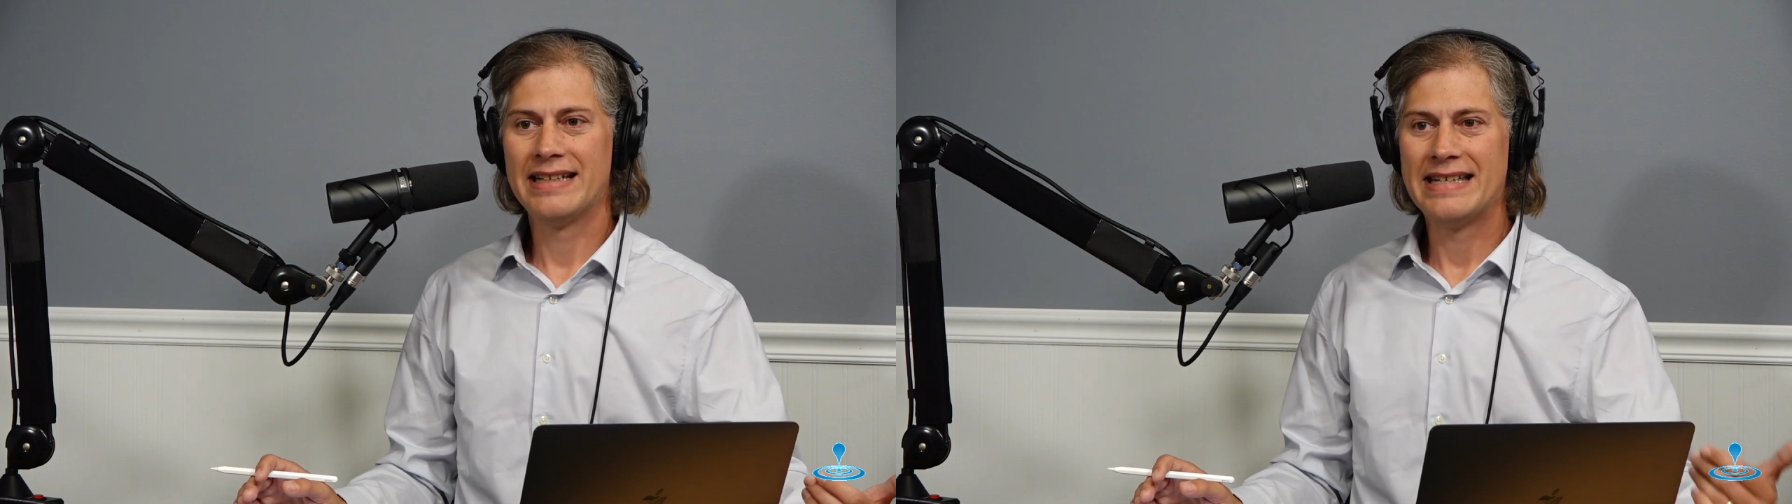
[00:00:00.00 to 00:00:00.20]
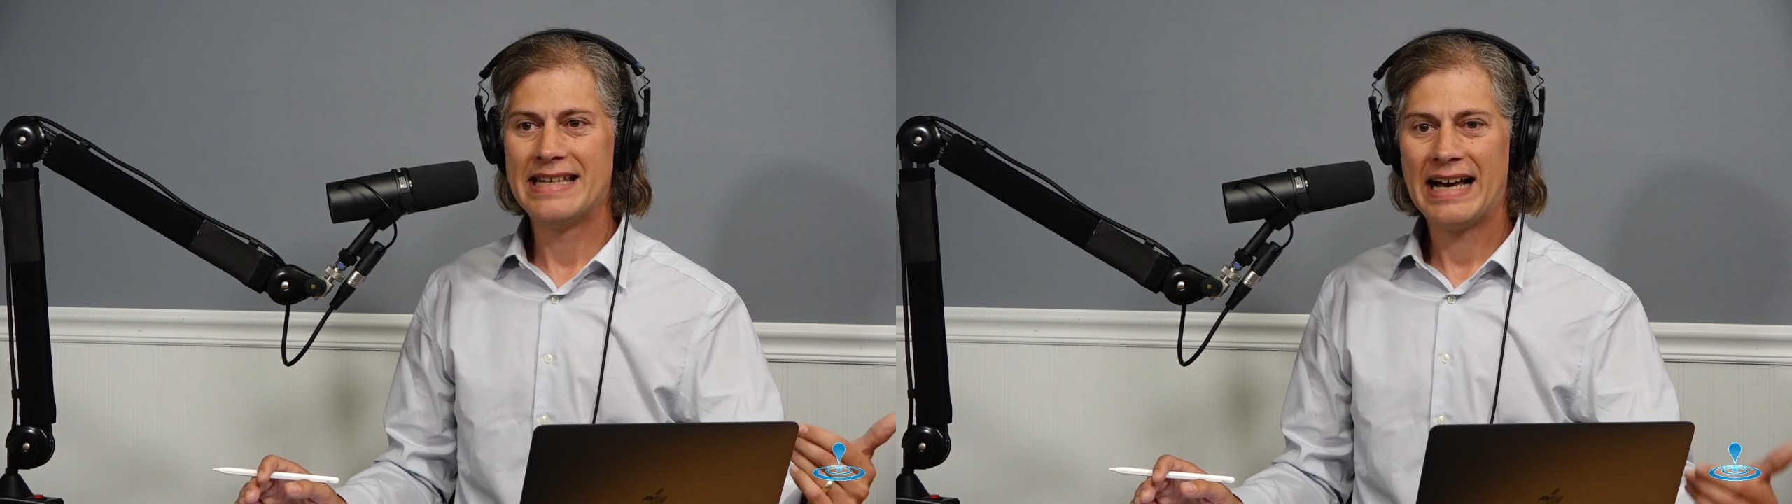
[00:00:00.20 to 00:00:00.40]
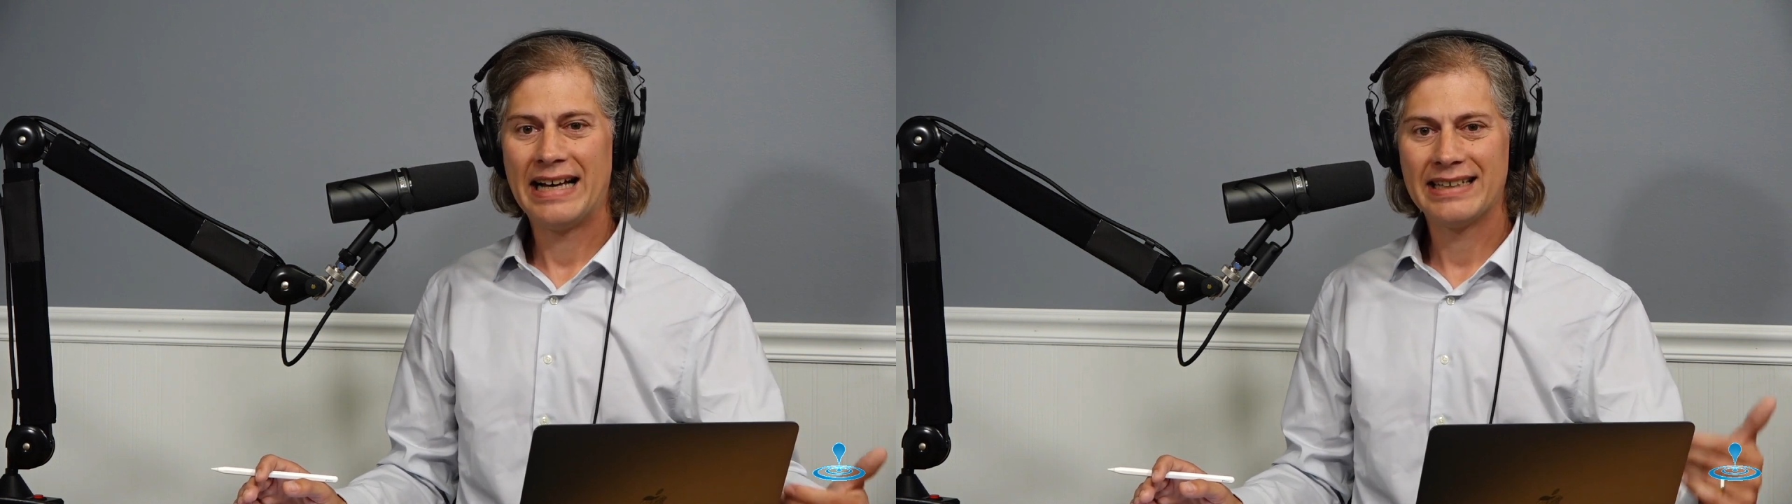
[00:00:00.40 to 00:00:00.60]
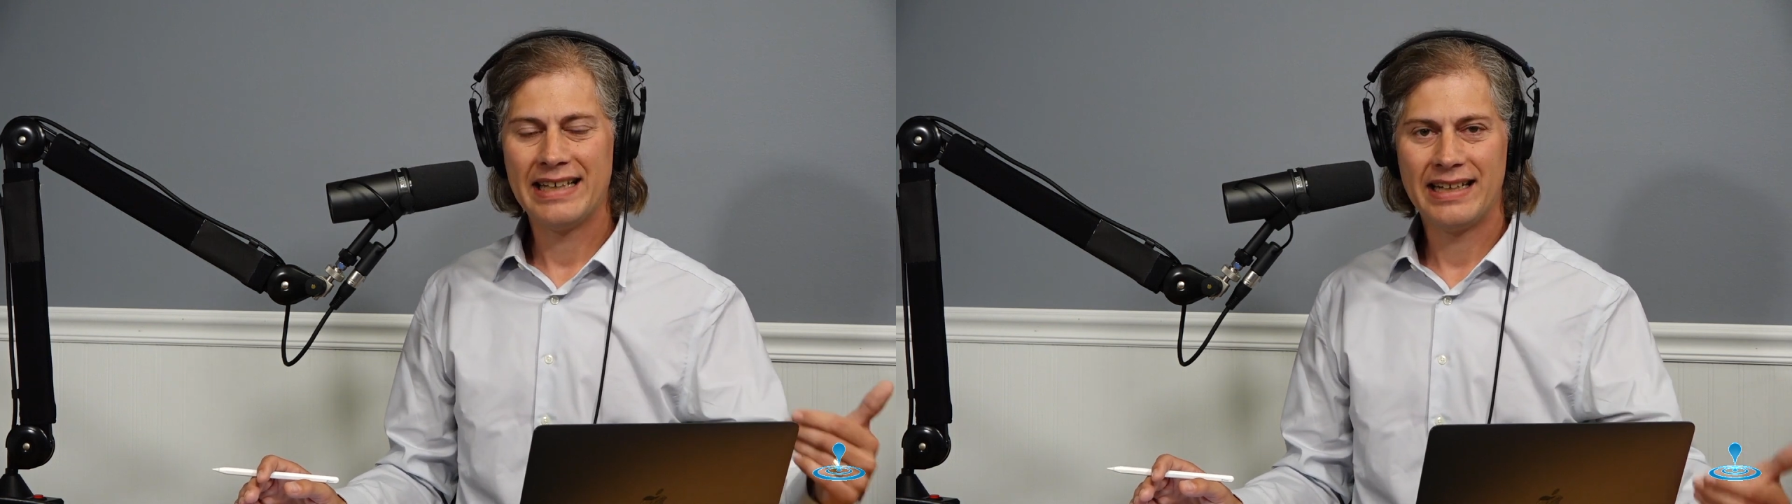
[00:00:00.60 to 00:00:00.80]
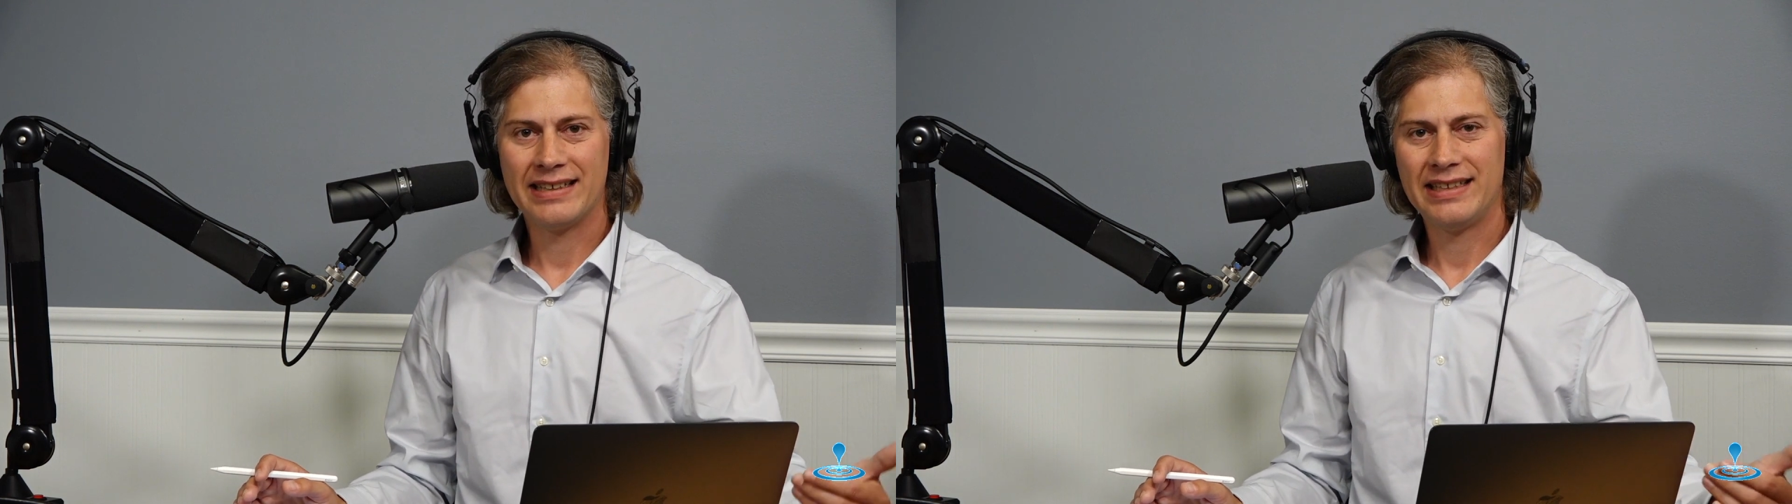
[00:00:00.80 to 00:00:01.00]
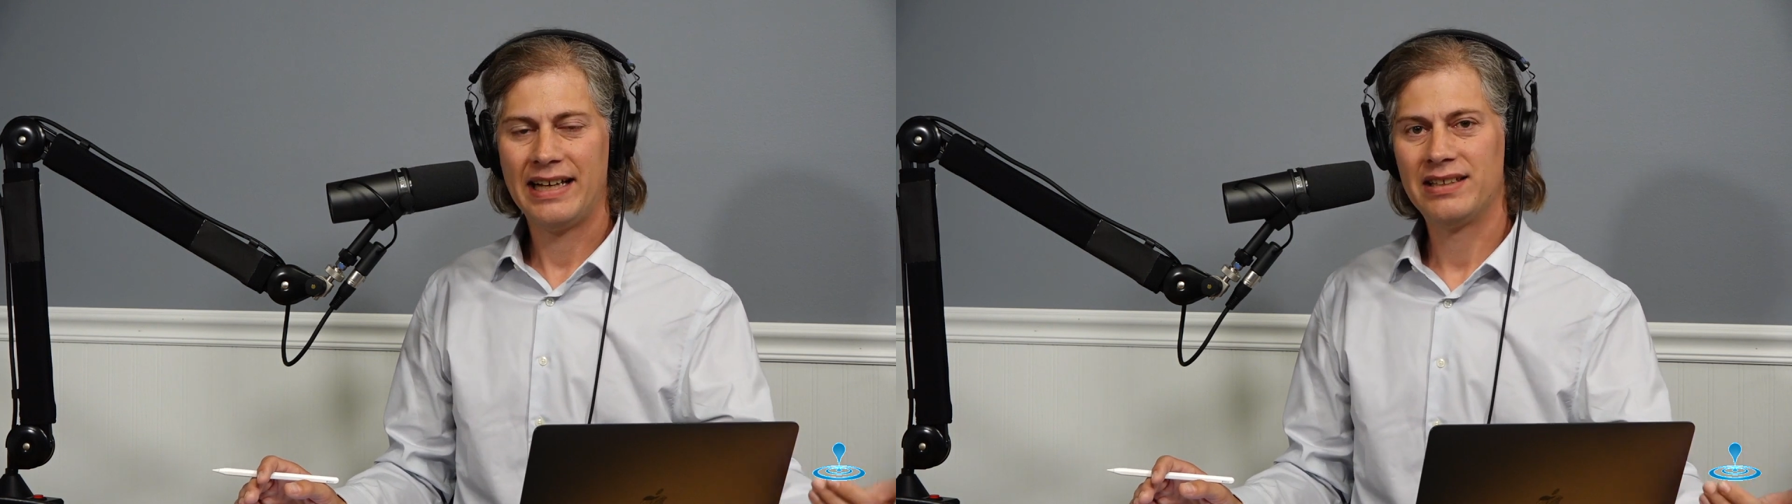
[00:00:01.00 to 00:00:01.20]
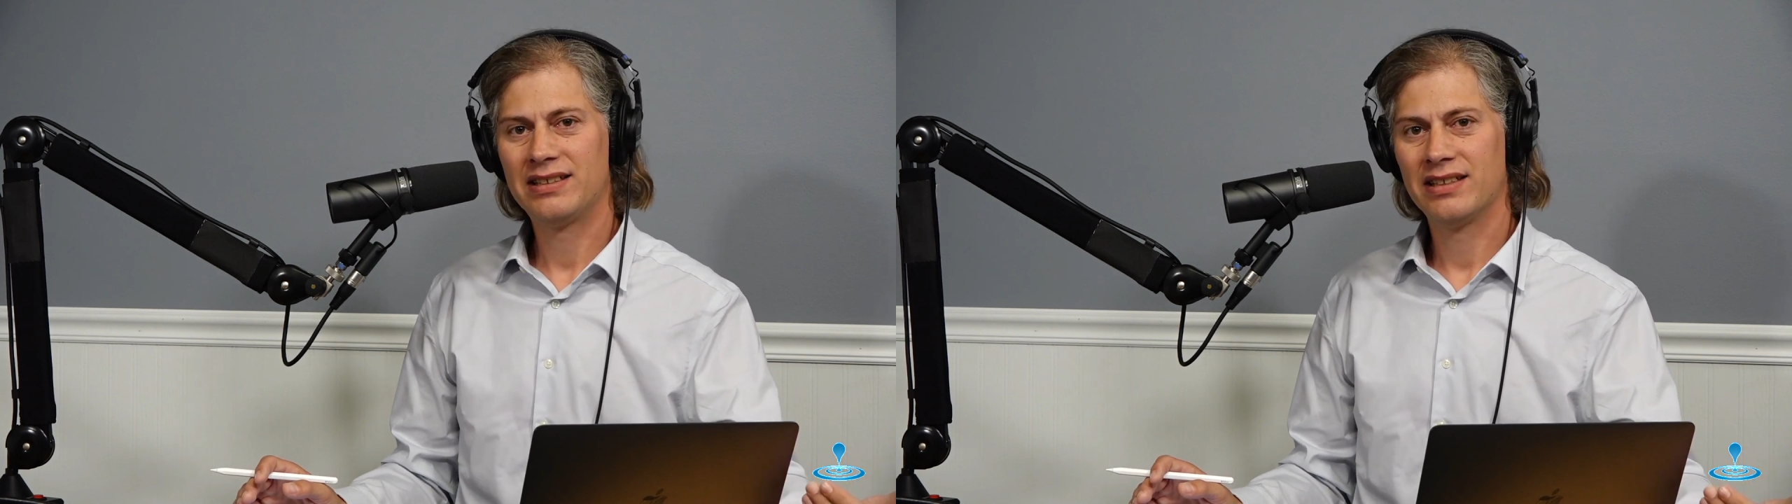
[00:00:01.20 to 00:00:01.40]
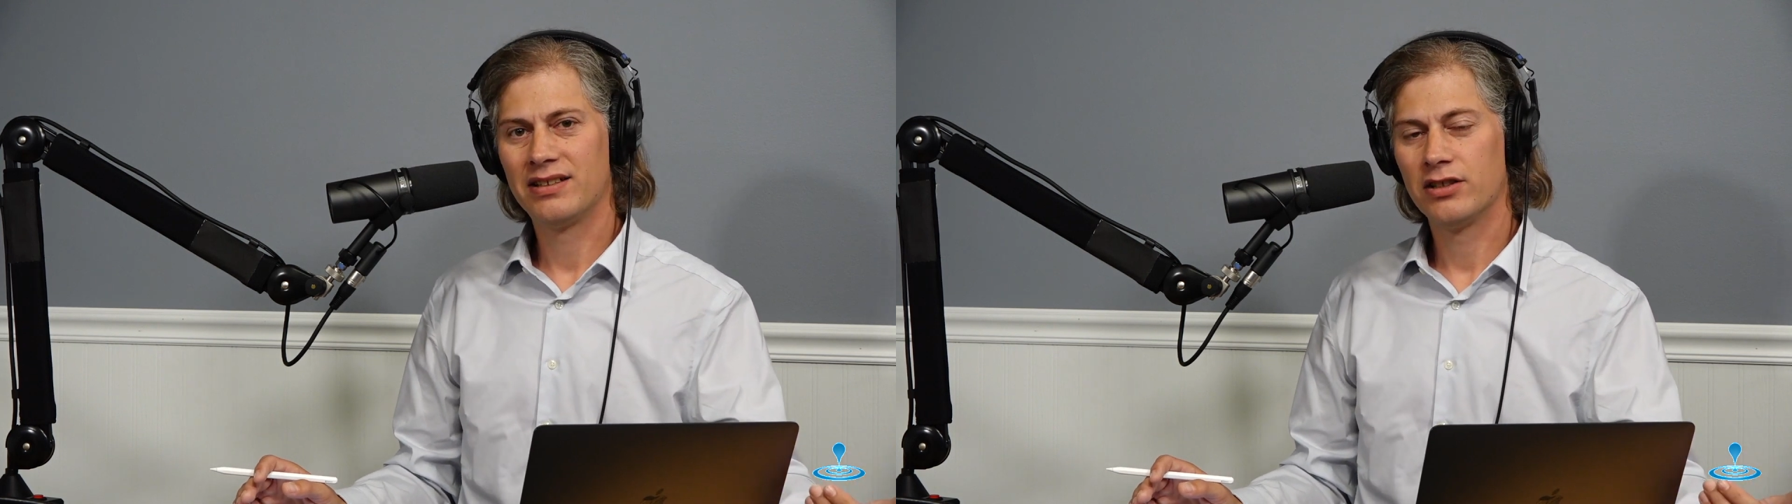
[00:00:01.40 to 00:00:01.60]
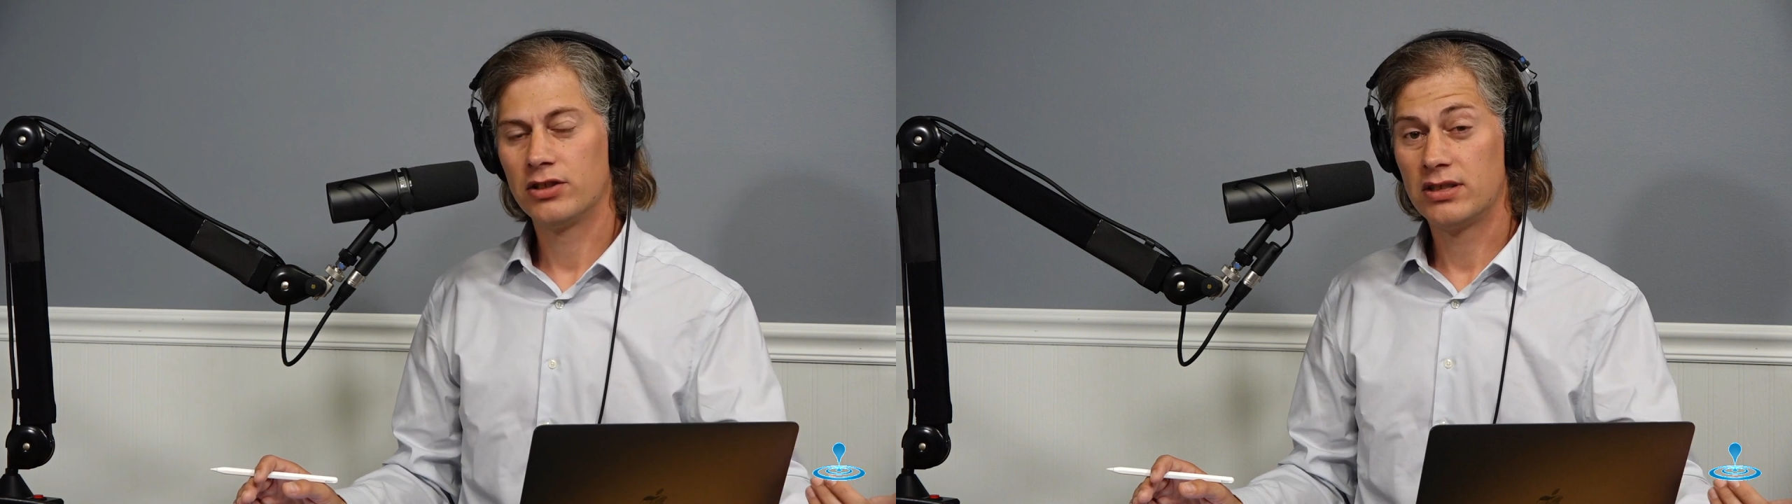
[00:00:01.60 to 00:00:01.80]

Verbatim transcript: not getting tested